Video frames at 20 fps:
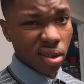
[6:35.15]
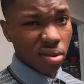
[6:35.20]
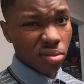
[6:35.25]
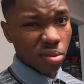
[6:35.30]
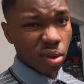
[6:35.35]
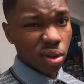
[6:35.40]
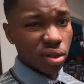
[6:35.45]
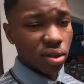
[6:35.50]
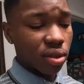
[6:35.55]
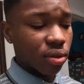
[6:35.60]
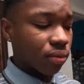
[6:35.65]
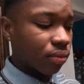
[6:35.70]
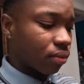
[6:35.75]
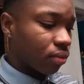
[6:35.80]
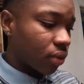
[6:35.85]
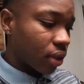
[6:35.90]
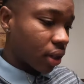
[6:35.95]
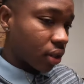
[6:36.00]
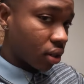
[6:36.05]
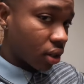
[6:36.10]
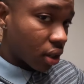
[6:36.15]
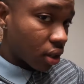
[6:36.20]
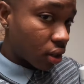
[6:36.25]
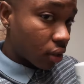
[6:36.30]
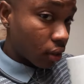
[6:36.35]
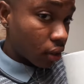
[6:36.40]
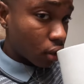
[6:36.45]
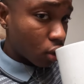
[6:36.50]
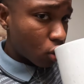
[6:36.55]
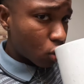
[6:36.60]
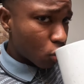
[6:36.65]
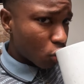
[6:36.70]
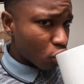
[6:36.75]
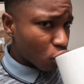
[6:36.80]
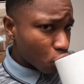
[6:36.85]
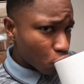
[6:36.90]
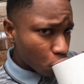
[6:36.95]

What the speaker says: more, so that's the end of that.